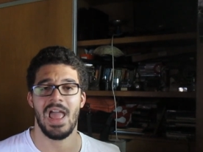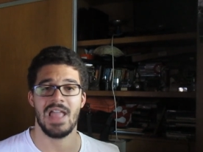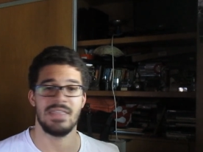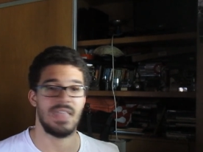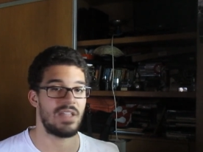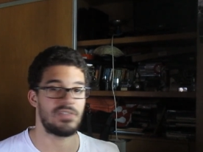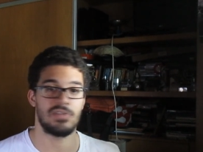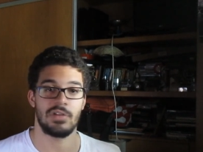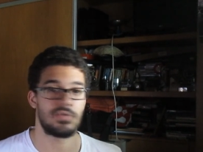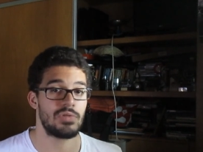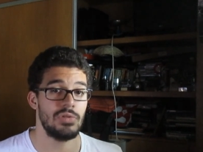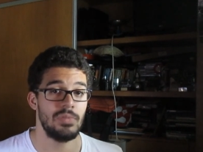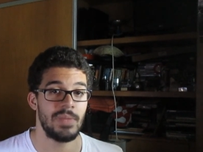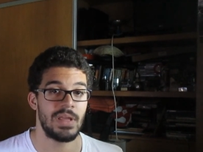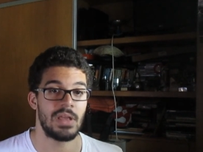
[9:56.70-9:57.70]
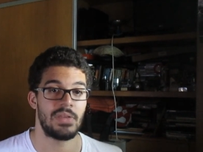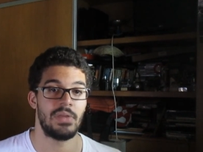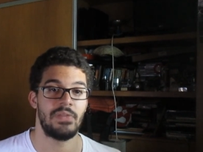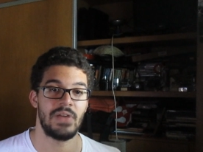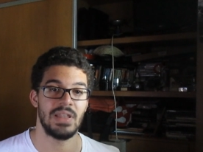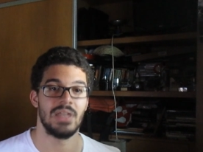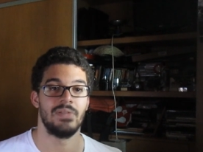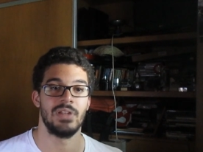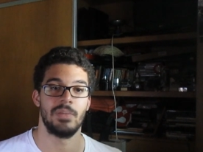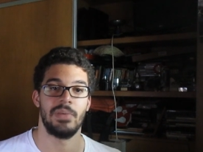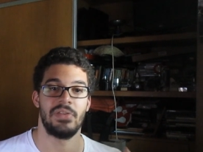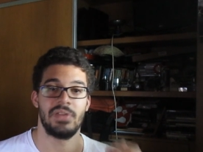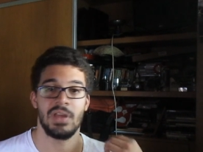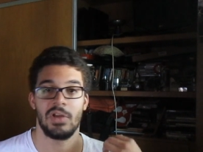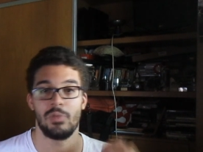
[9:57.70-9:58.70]
And that's not true, because if I level up
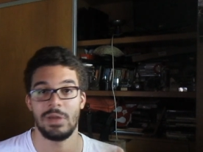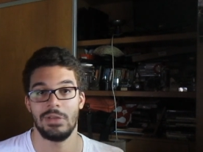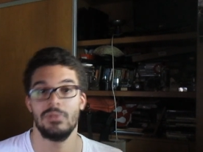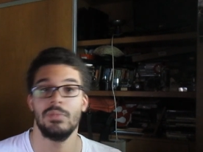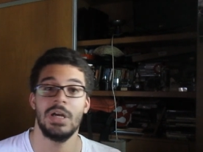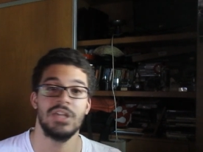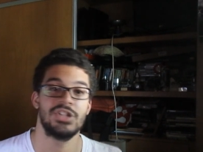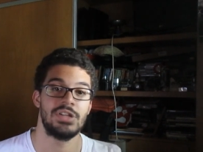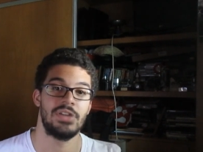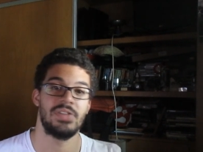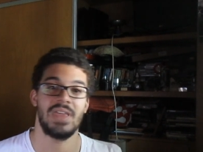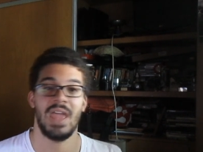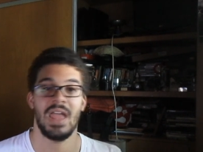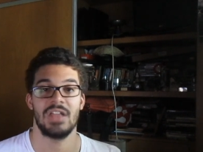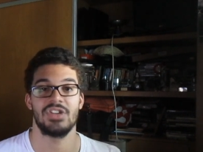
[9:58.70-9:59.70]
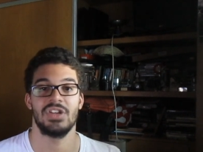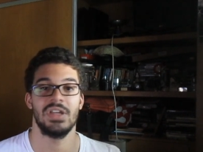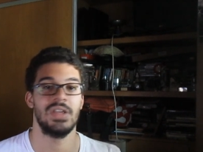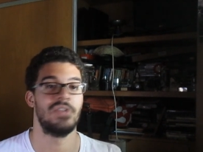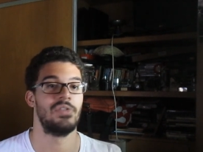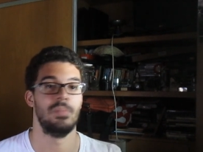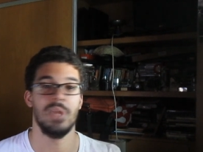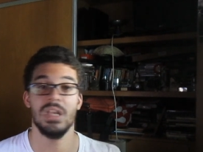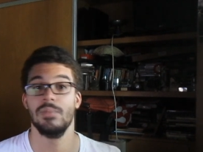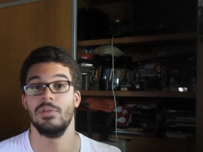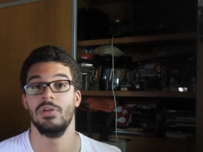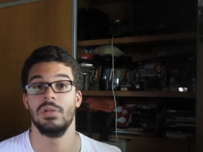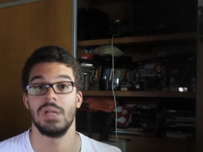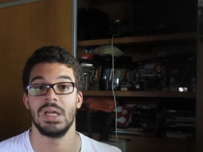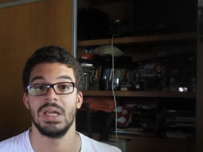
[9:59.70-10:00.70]
his kick way too much and his catch is
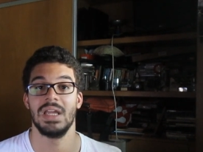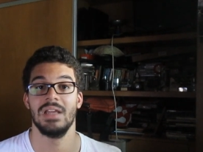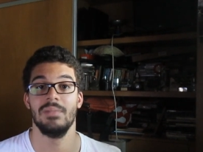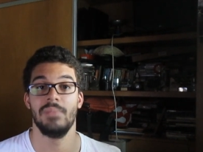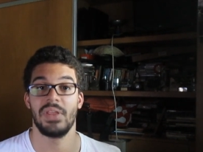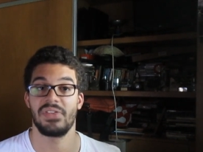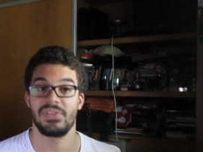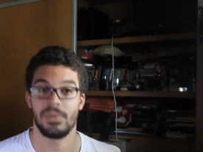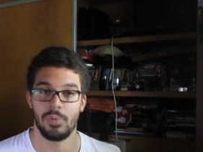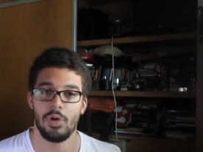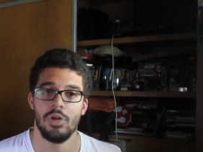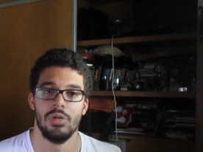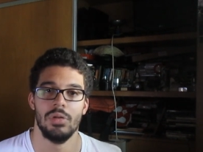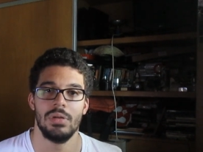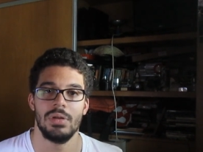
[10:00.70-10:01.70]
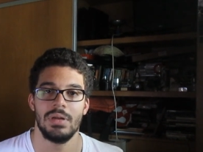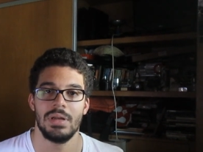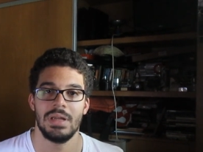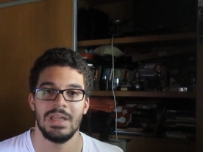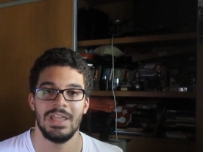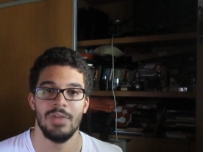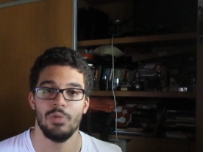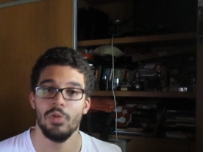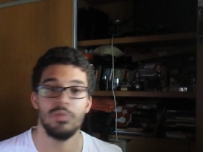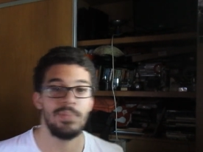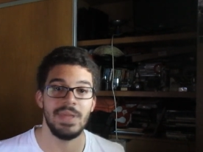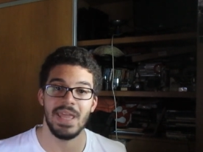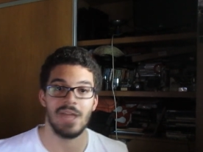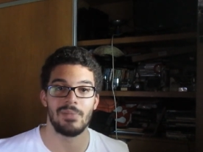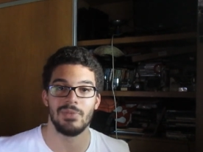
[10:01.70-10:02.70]
minimal, he'll miss the ball. He won't
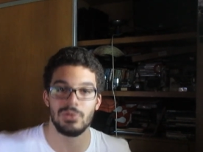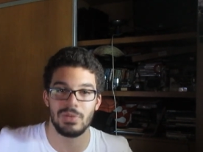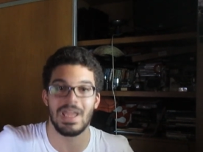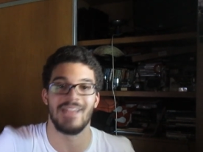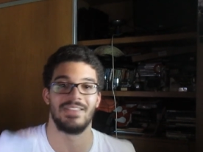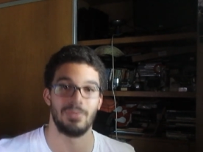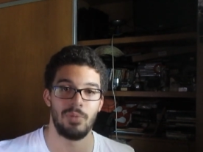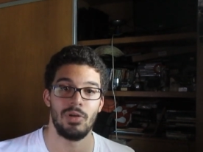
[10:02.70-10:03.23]
be able to get the